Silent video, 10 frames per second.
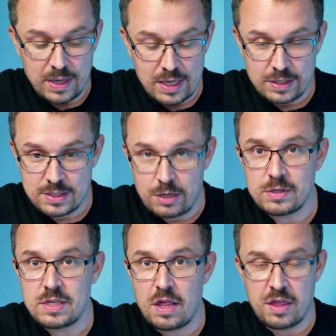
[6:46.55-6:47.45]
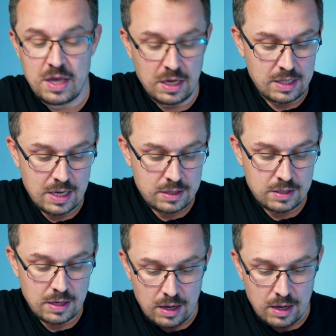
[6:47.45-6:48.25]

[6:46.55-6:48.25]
but I seriously think that